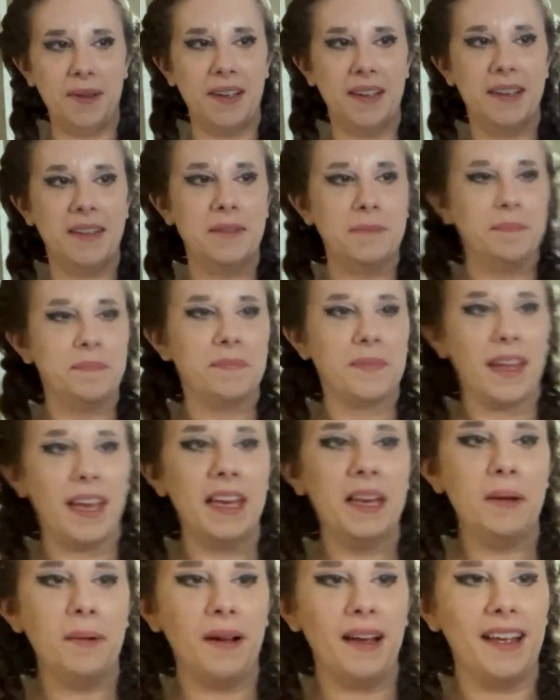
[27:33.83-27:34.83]
But
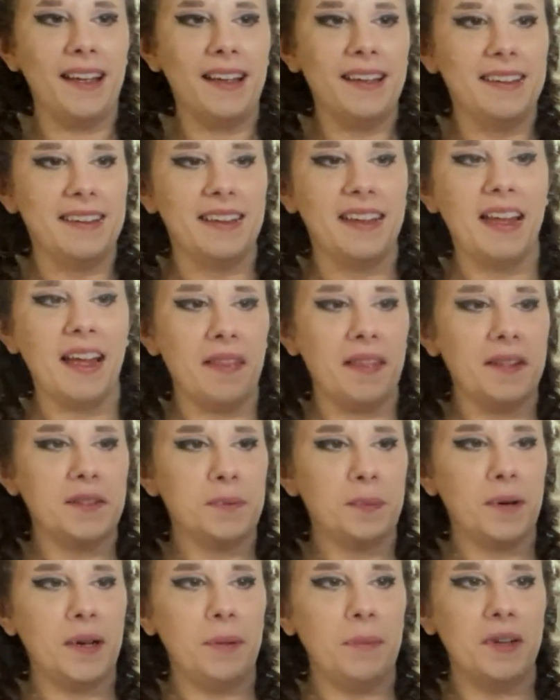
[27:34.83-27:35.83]
anyway, yeah,
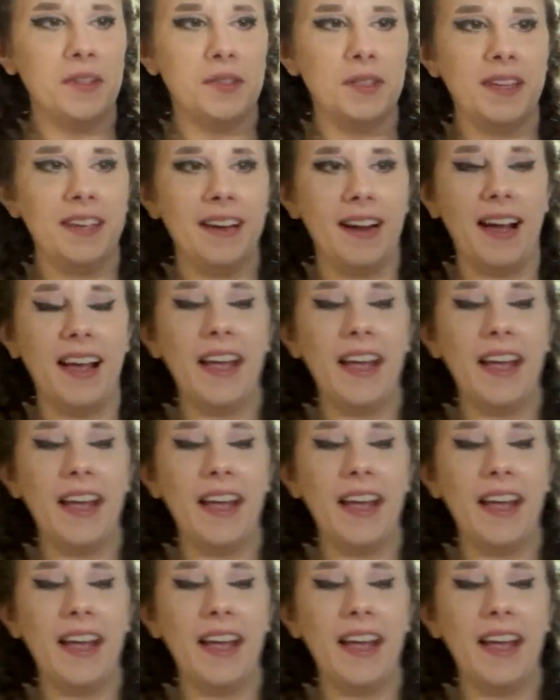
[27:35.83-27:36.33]
that's pretty much it.